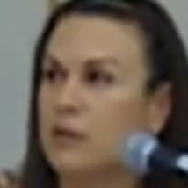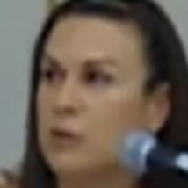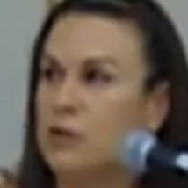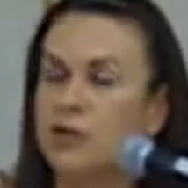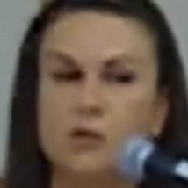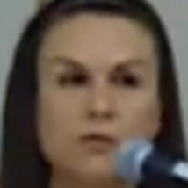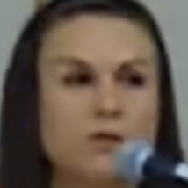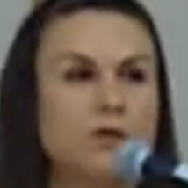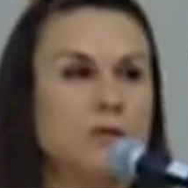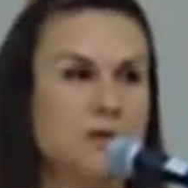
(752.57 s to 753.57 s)
original
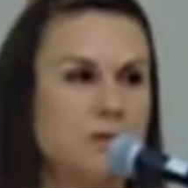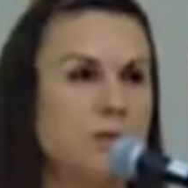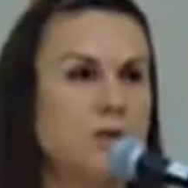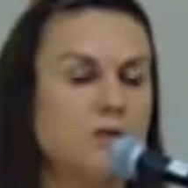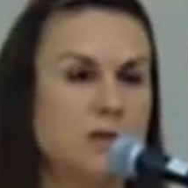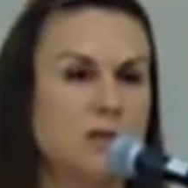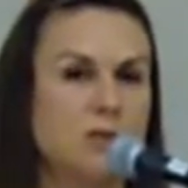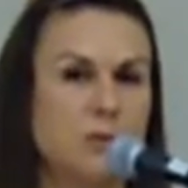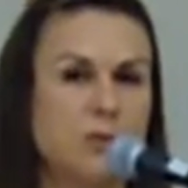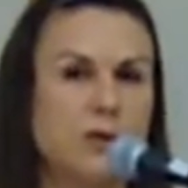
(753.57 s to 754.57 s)
forms of abuse that
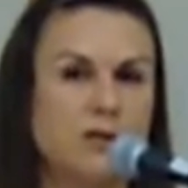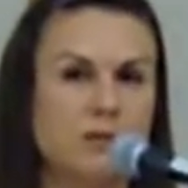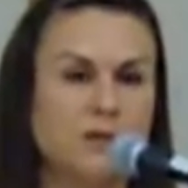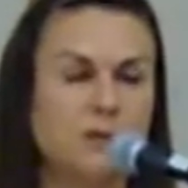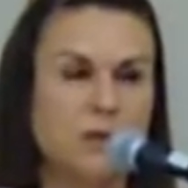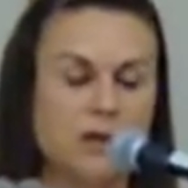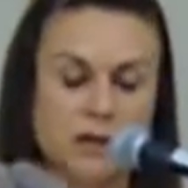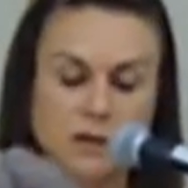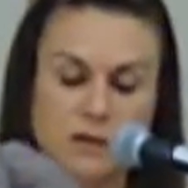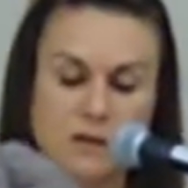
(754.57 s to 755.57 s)
people have
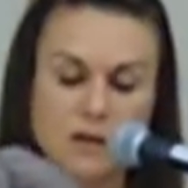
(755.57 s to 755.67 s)
experienced.